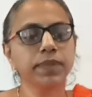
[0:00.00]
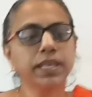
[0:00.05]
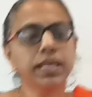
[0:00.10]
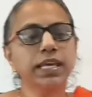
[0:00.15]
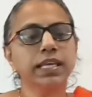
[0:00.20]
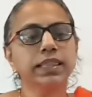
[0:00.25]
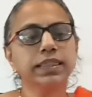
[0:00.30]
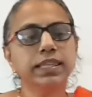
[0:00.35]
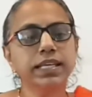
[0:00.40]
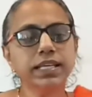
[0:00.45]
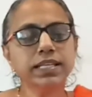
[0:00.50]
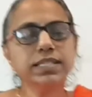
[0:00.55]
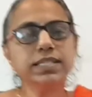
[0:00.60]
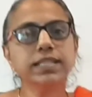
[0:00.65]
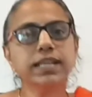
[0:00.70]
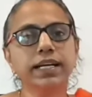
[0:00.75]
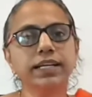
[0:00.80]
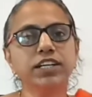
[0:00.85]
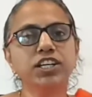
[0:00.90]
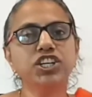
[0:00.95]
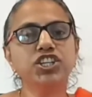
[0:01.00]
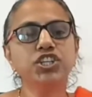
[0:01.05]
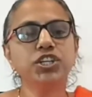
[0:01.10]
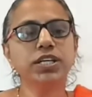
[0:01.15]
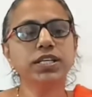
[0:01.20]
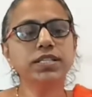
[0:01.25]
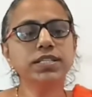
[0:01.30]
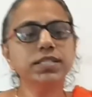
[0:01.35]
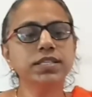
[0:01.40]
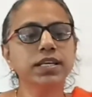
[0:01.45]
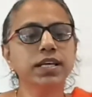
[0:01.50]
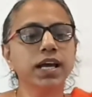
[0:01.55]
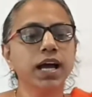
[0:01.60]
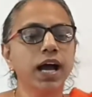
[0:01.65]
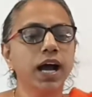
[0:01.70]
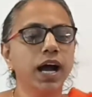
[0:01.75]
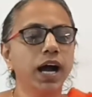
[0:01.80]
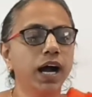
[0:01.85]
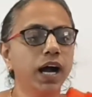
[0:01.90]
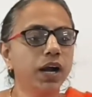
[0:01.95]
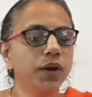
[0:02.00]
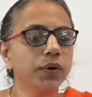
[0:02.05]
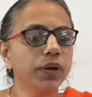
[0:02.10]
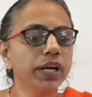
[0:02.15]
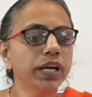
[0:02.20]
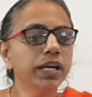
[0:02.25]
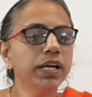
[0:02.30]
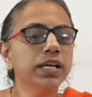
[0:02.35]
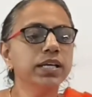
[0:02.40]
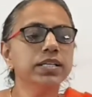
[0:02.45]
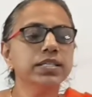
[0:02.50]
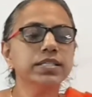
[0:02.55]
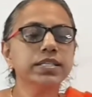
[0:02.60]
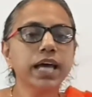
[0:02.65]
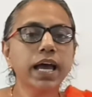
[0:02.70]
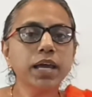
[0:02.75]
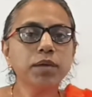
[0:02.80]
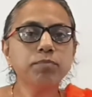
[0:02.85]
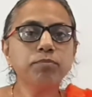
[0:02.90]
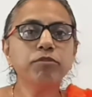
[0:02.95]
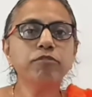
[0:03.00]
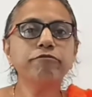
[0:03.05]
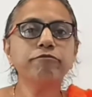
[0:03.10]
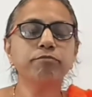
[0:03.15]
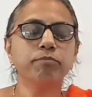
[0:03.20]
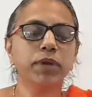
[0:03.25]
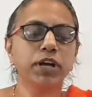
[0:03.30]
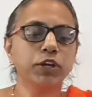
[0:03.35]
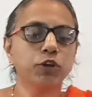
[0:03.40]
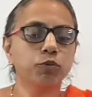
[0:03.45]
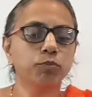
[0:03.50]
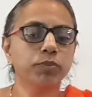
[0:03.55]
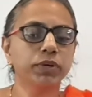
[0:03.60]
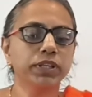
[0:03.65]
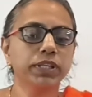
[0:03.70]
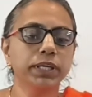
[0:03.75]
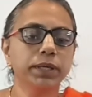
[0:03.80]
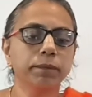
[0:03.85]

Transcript: These conditions are a type of myopathy.